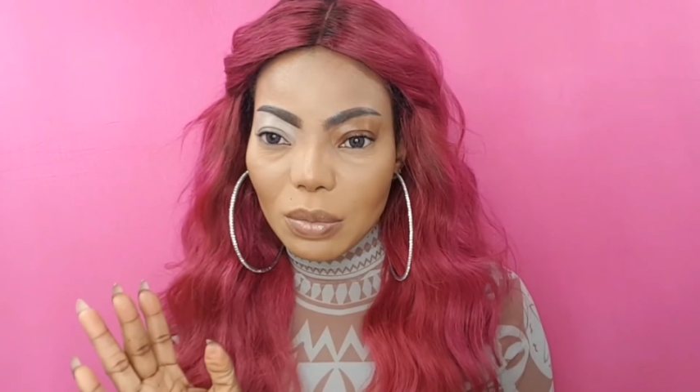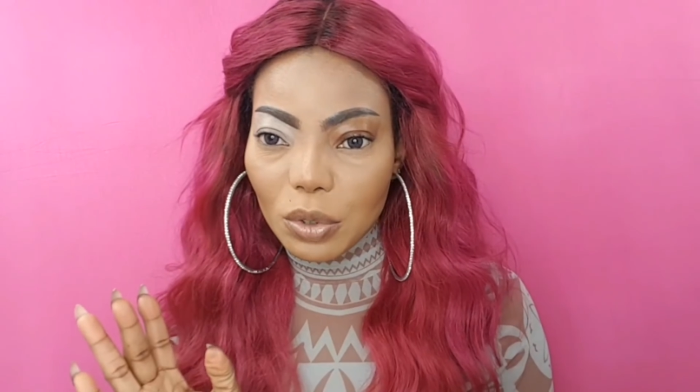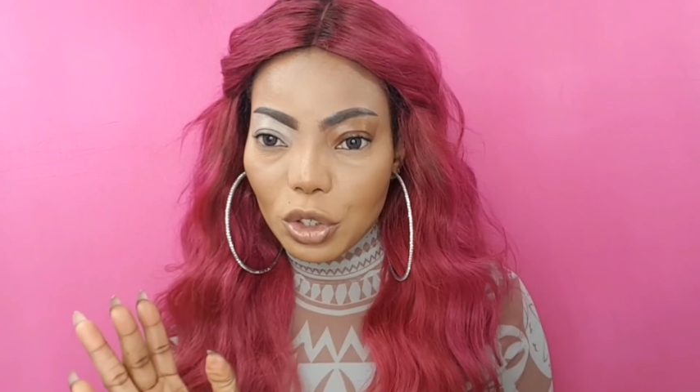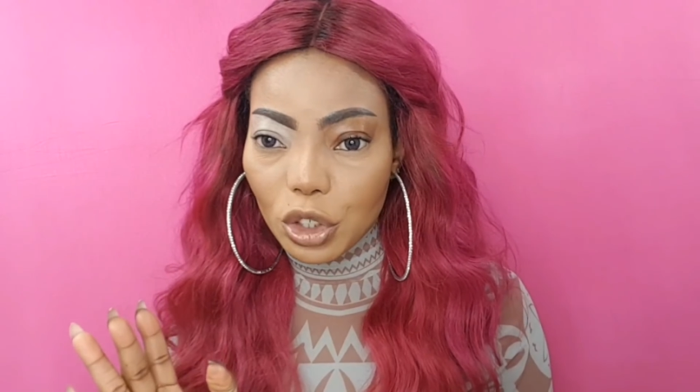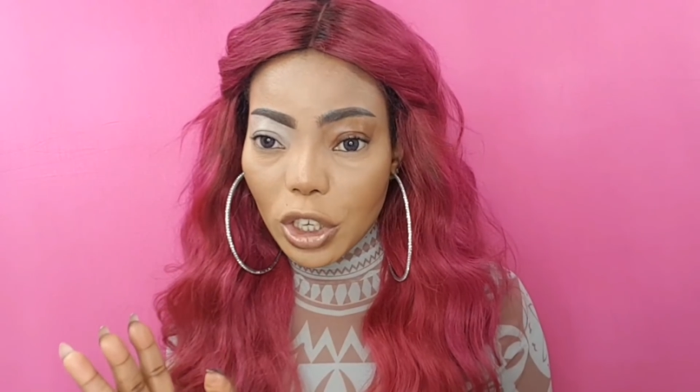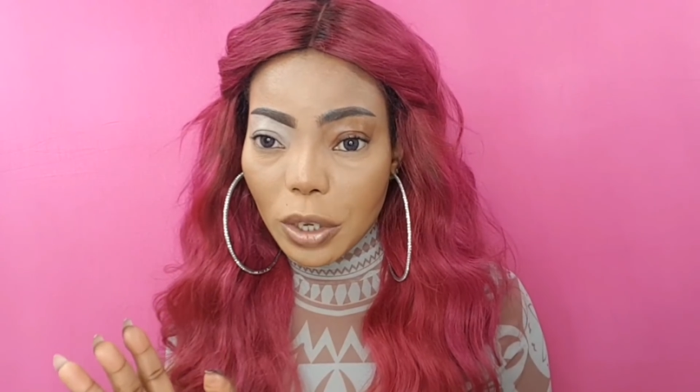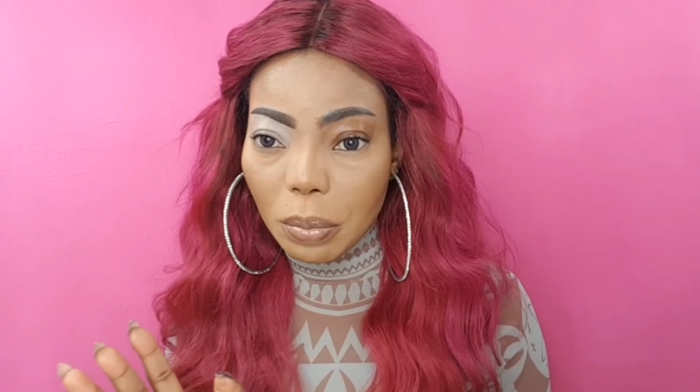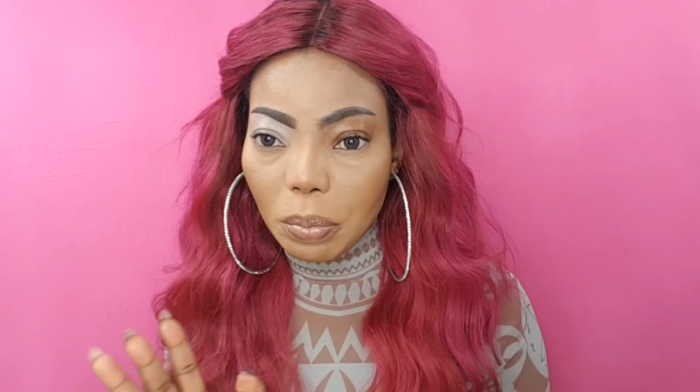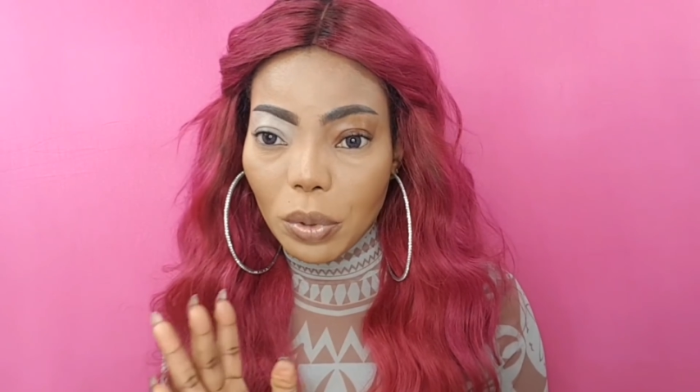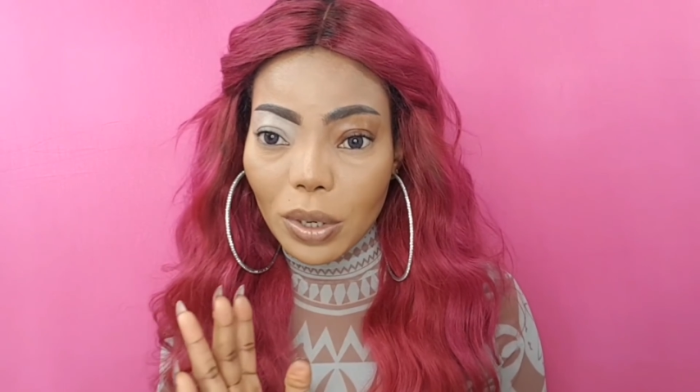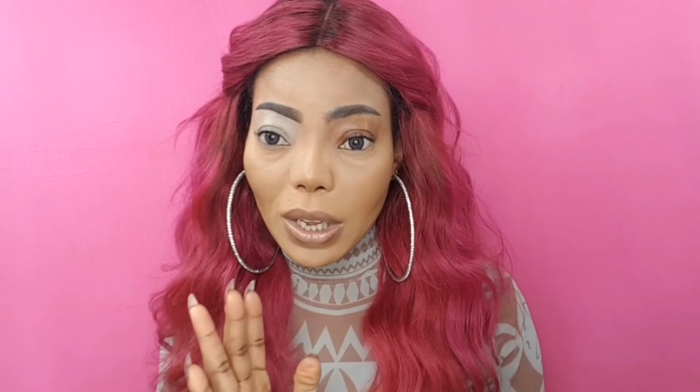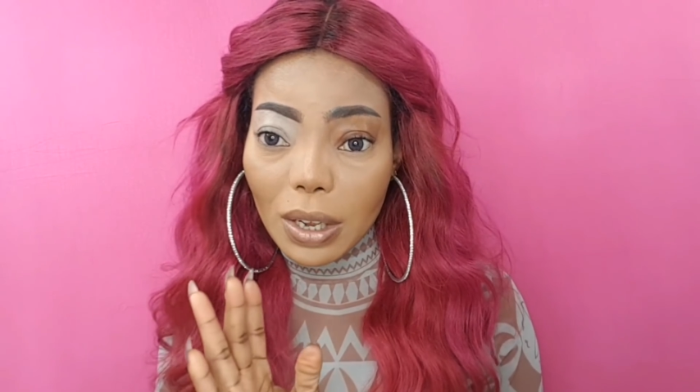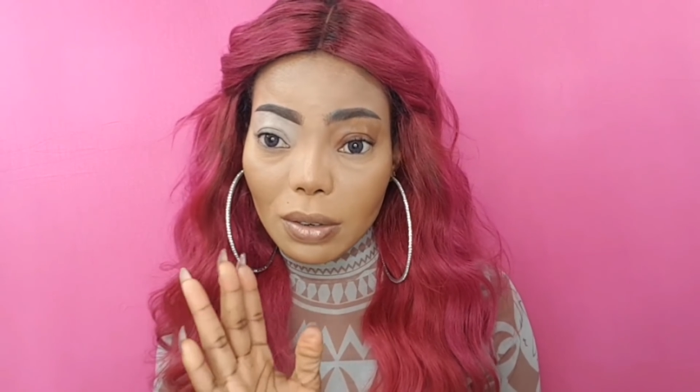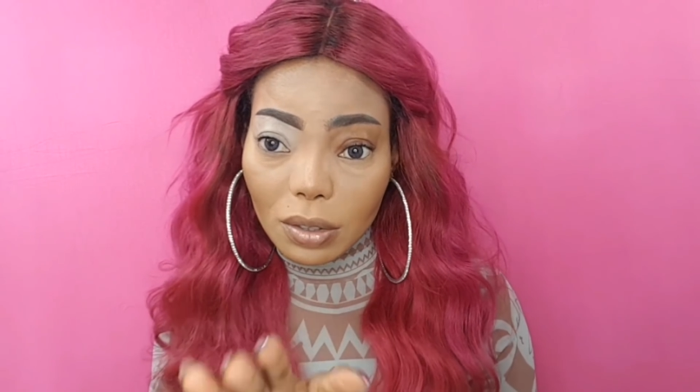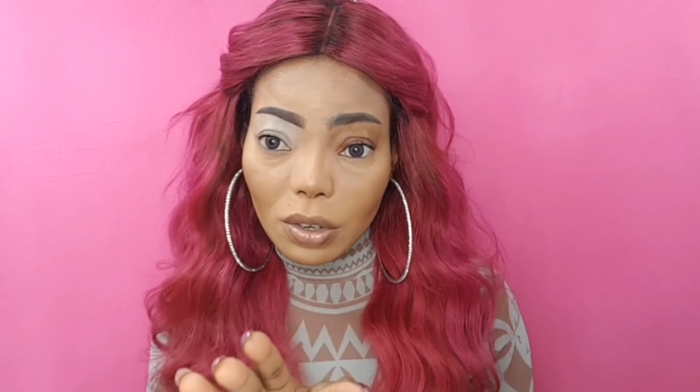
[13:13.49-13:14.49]
in the same
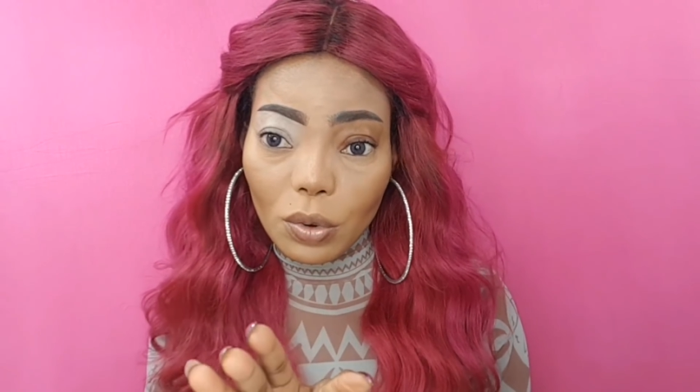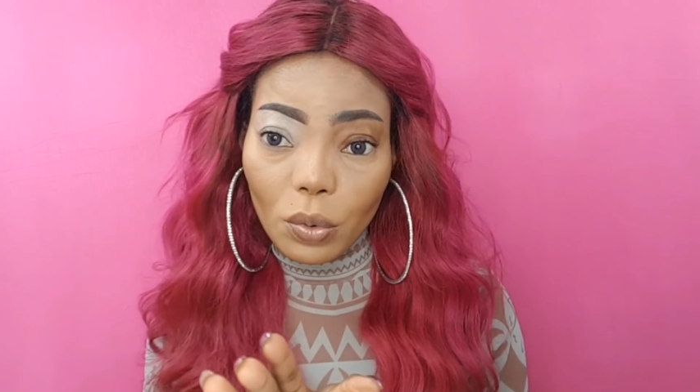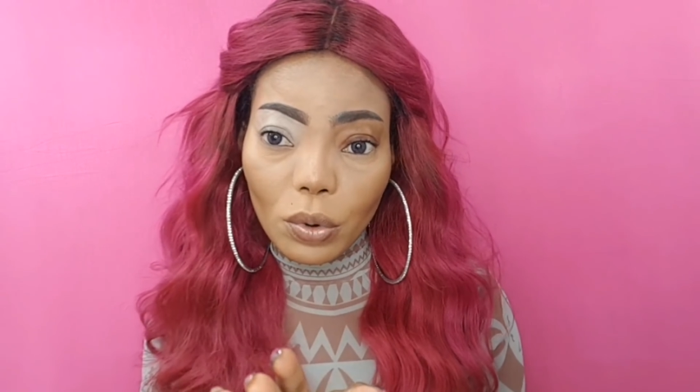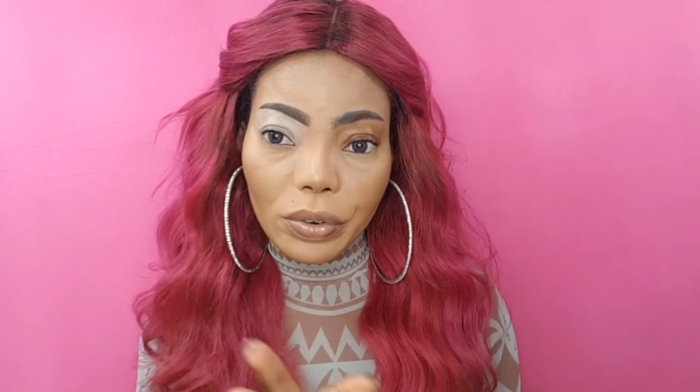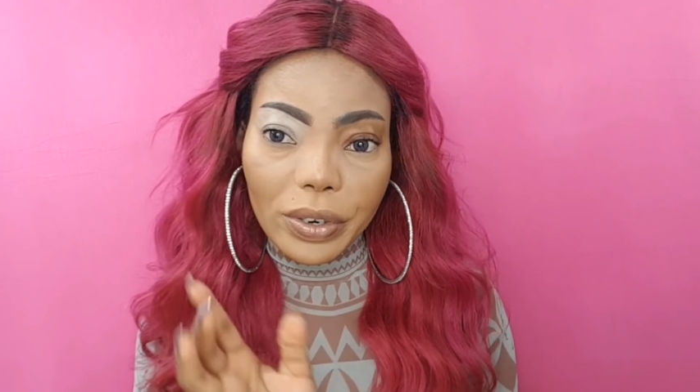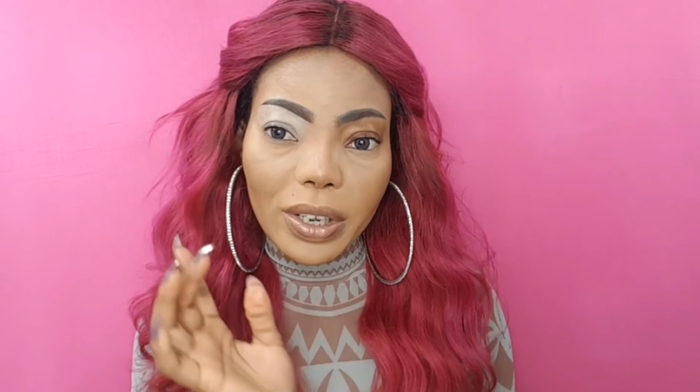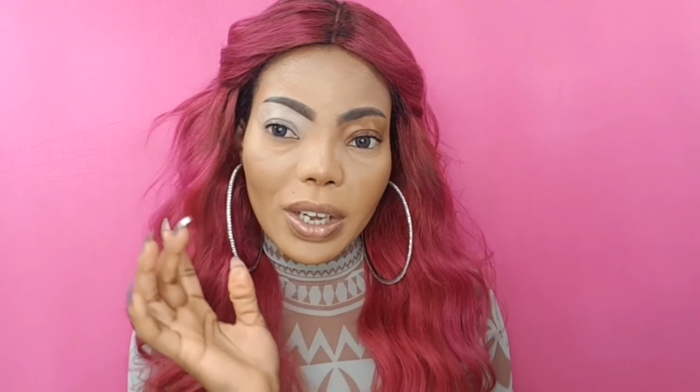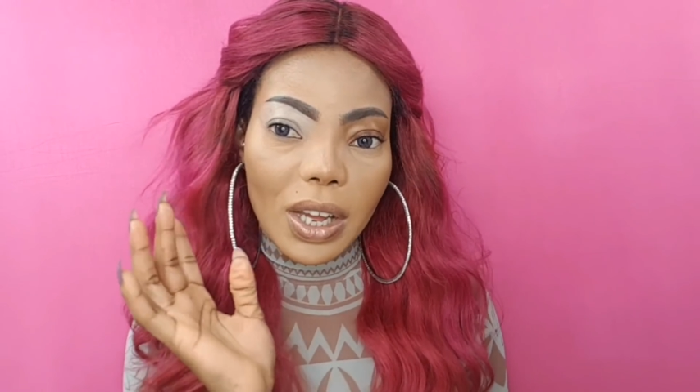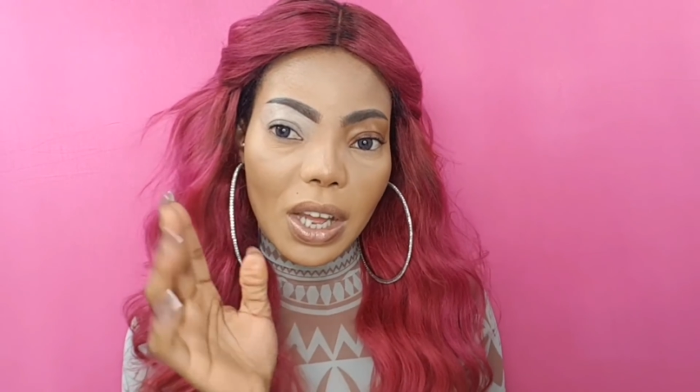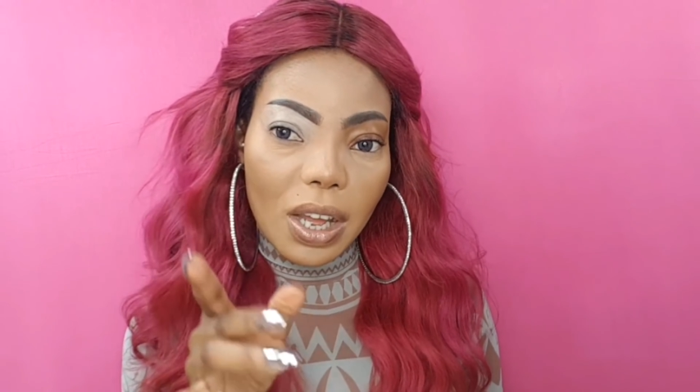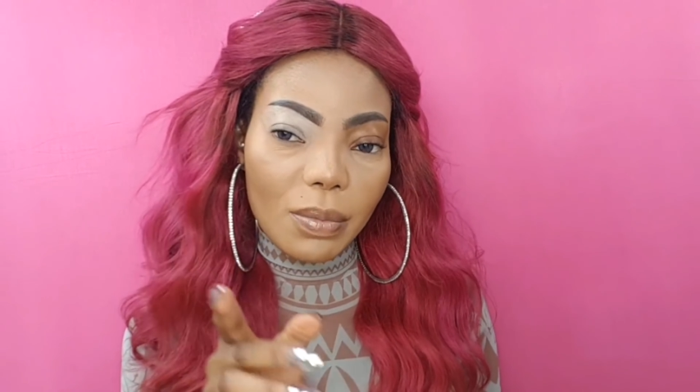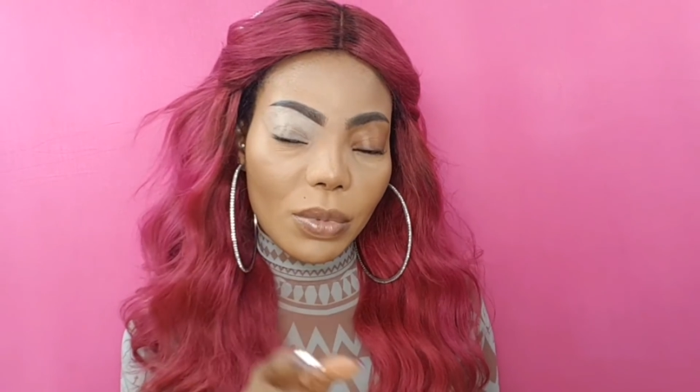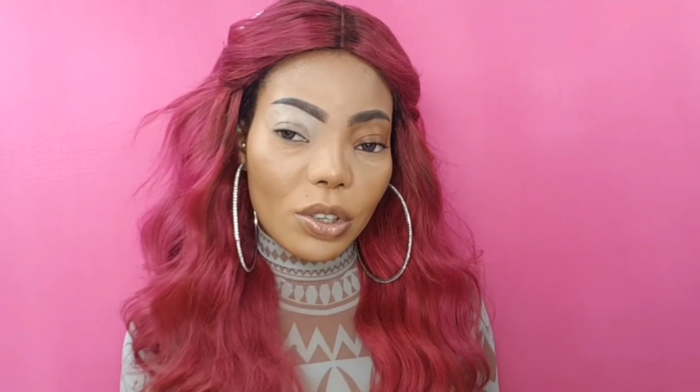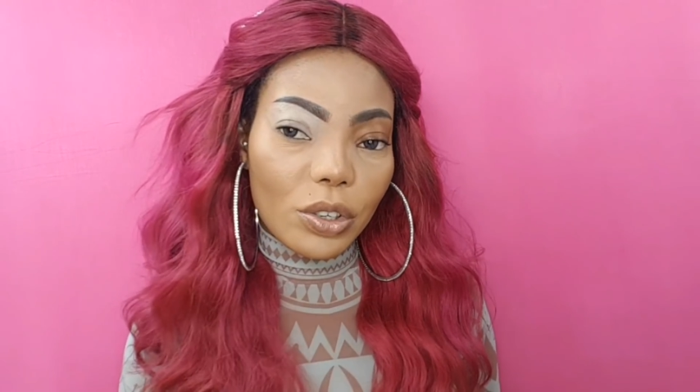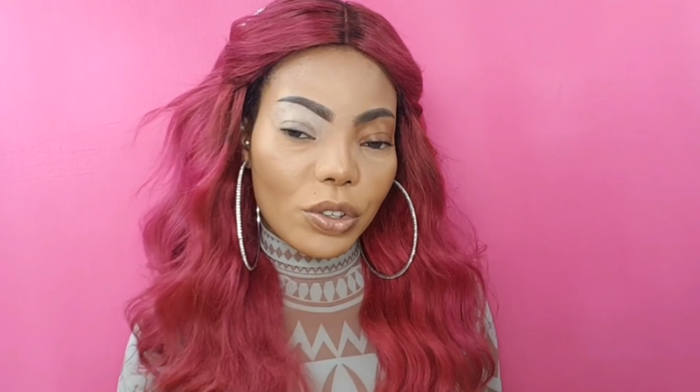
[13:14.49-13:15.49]
shape, but don't
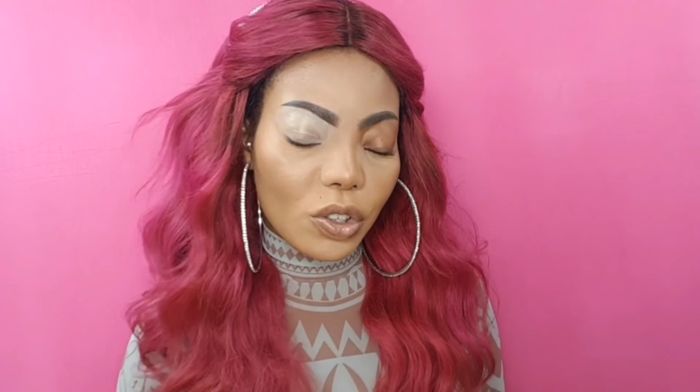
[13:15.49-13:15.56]
worry,